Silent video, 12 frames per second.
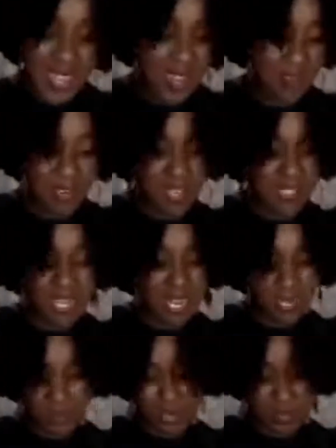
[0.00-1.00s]
I never get
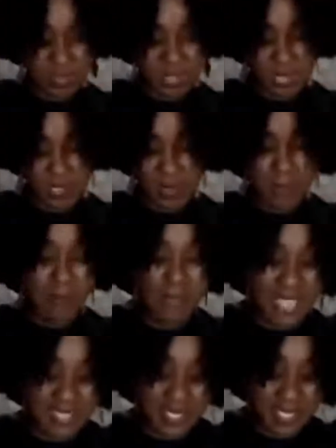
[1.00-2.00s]
tired of coconut. The
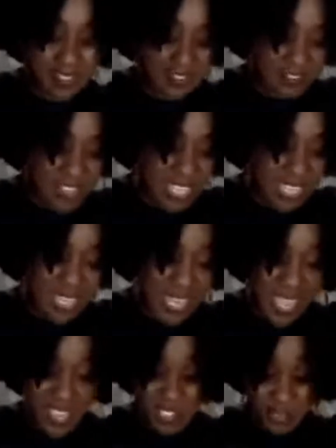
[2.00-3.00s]
best
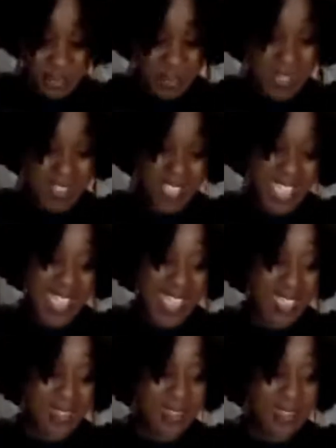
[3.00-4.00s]
vegan ice cream I've
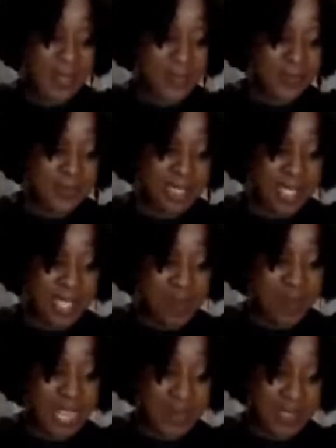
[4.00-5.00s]
had,
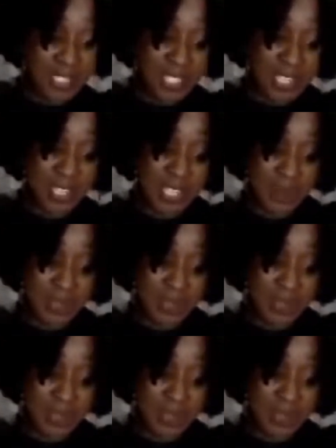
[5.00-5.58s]
when I was in